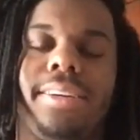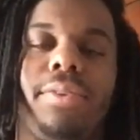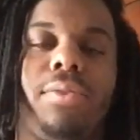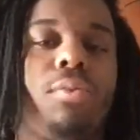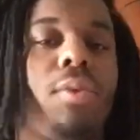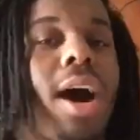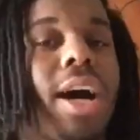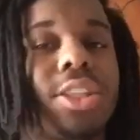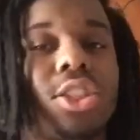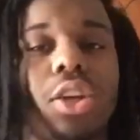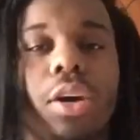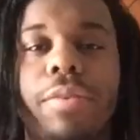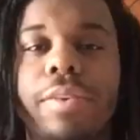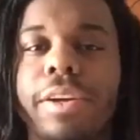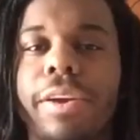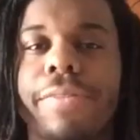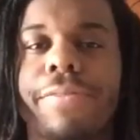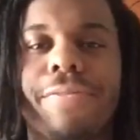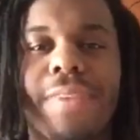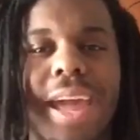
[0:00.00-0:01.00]
Watch over
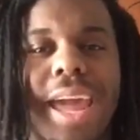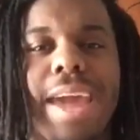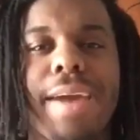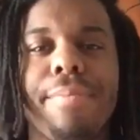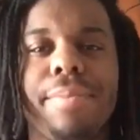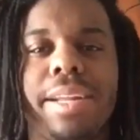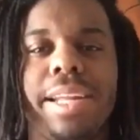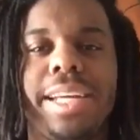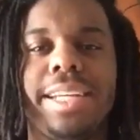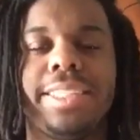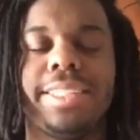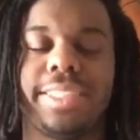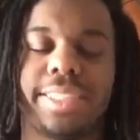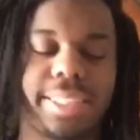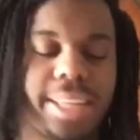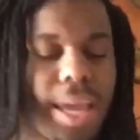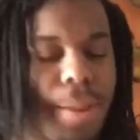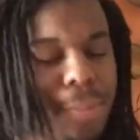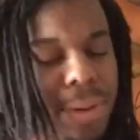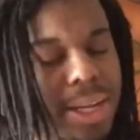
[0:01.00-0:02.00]
your families.
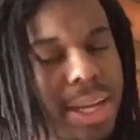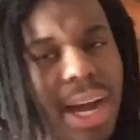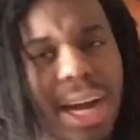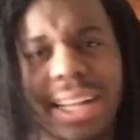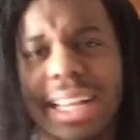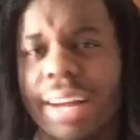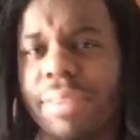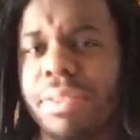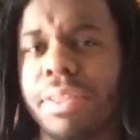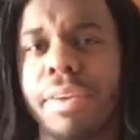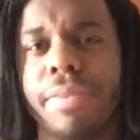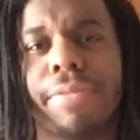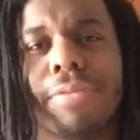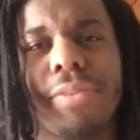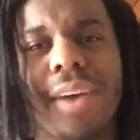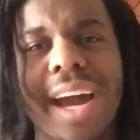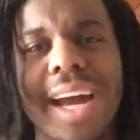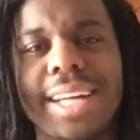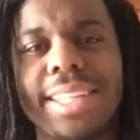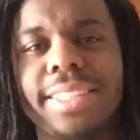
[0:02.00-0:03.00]
Keep in contact with your
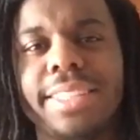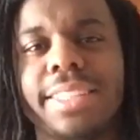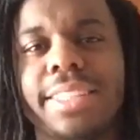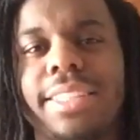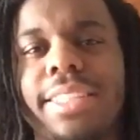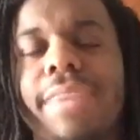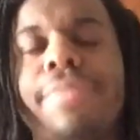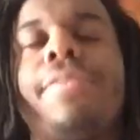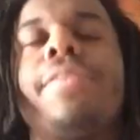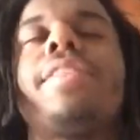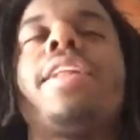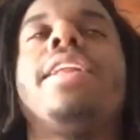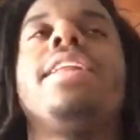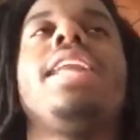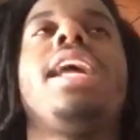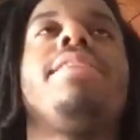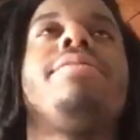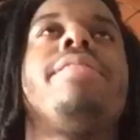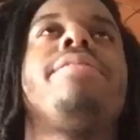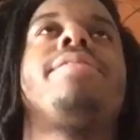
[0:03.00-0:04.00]
friends. And for the
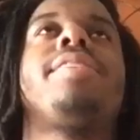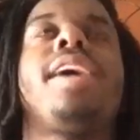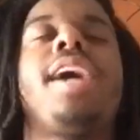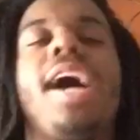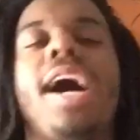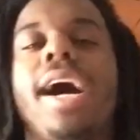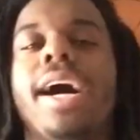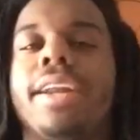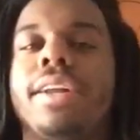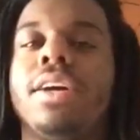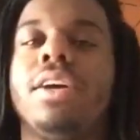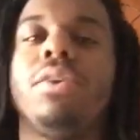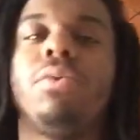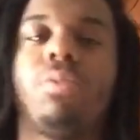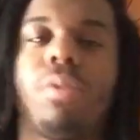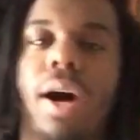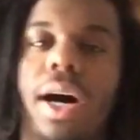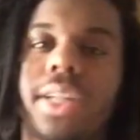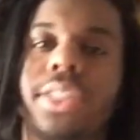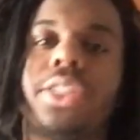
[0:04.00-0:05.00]
love of God,
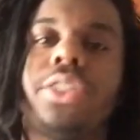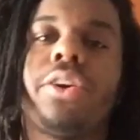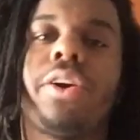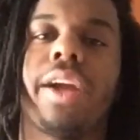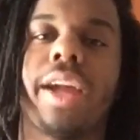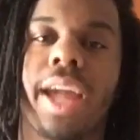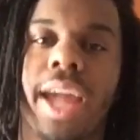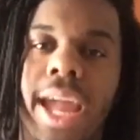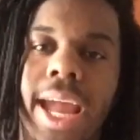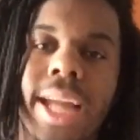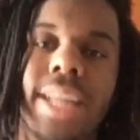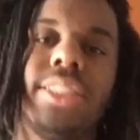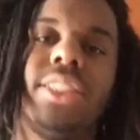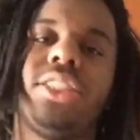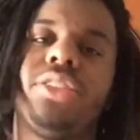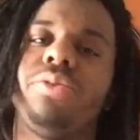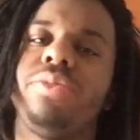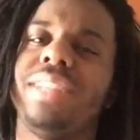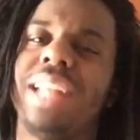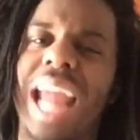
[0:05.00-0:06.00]
wash your hands,
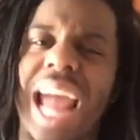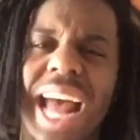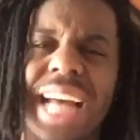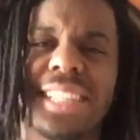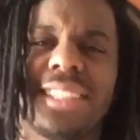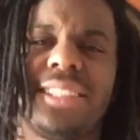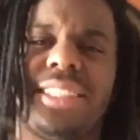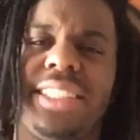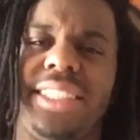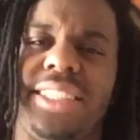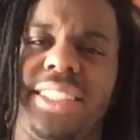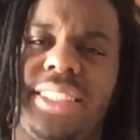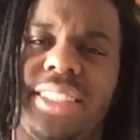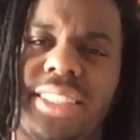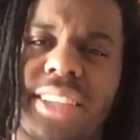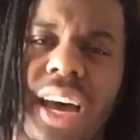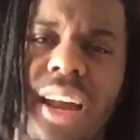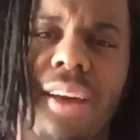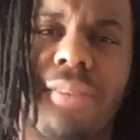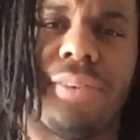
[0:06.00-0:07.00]
you nasty
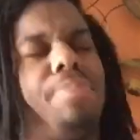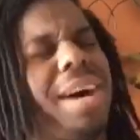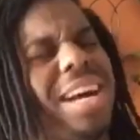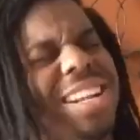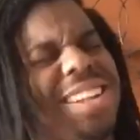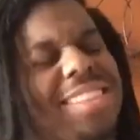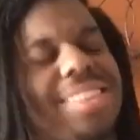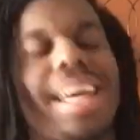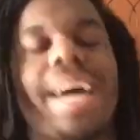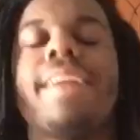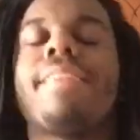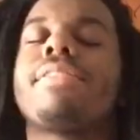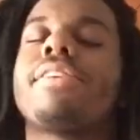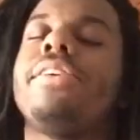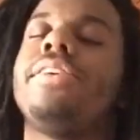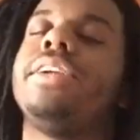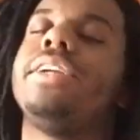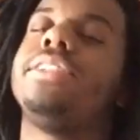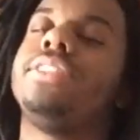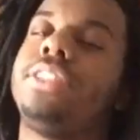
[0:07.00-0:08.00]
son of- But that is
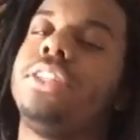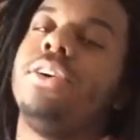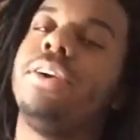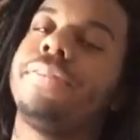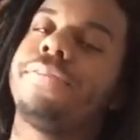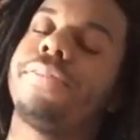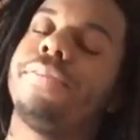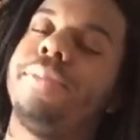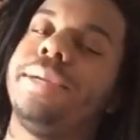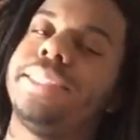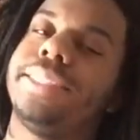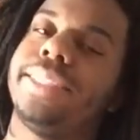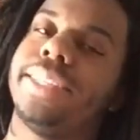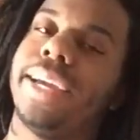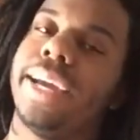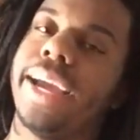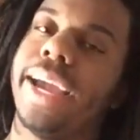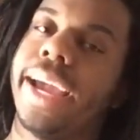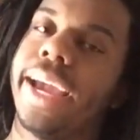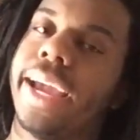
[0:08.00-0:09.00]
going to do it for me
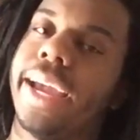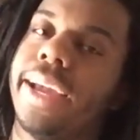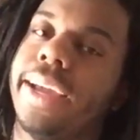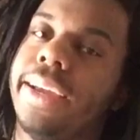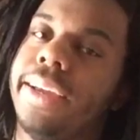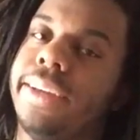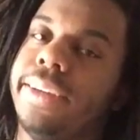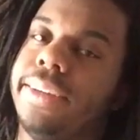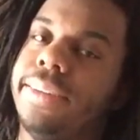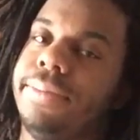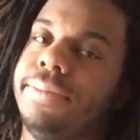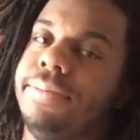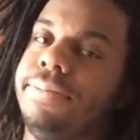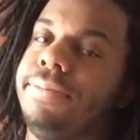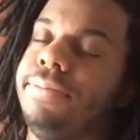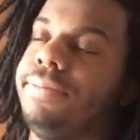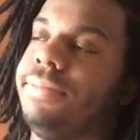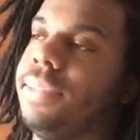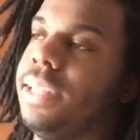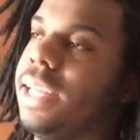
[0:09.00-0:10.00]
today.
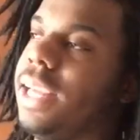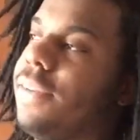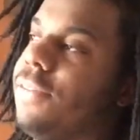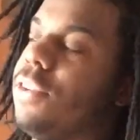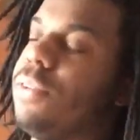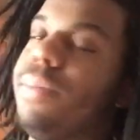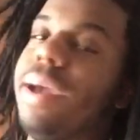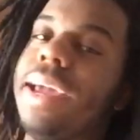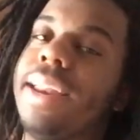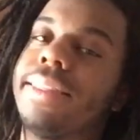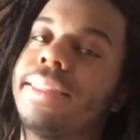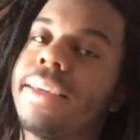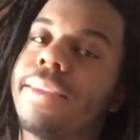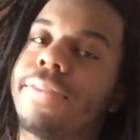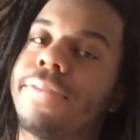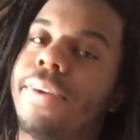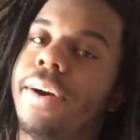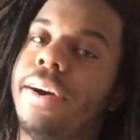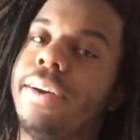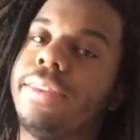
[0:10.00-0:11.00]
If you made it this
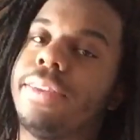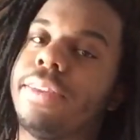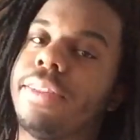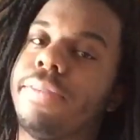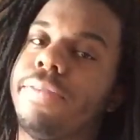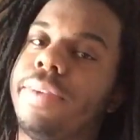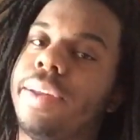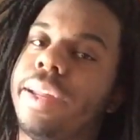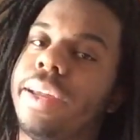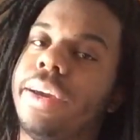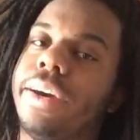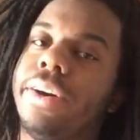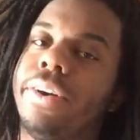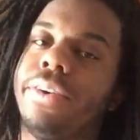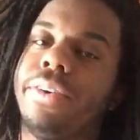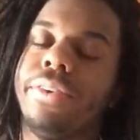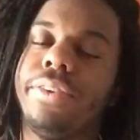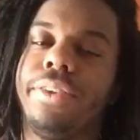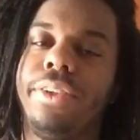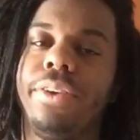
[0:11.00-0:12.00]
far into the
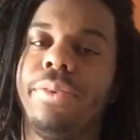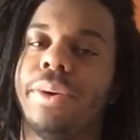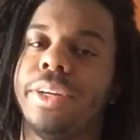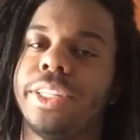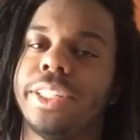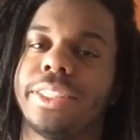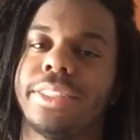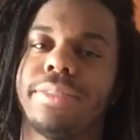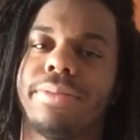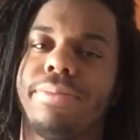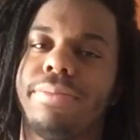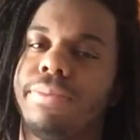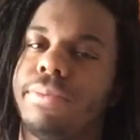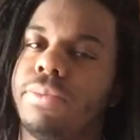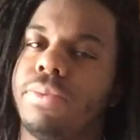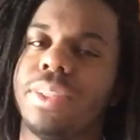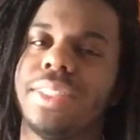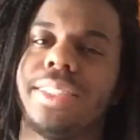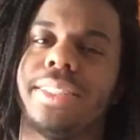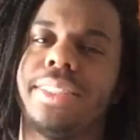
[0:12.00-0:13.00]
video, you are just
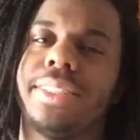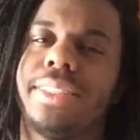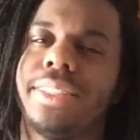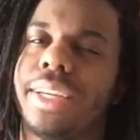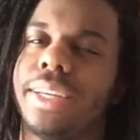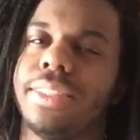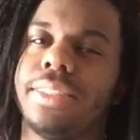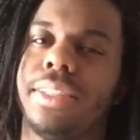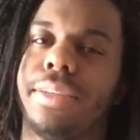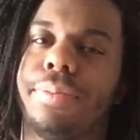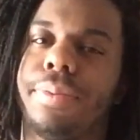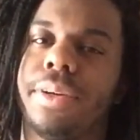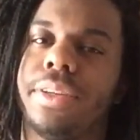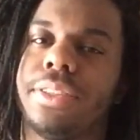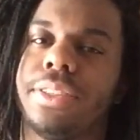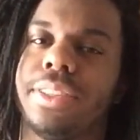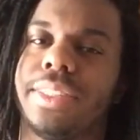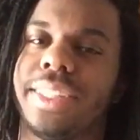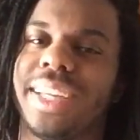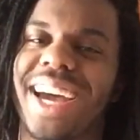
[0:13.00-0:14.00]
one sexy
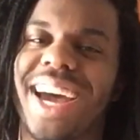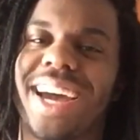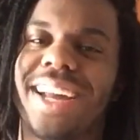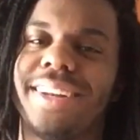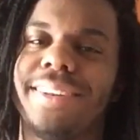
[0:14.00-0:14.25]
person. God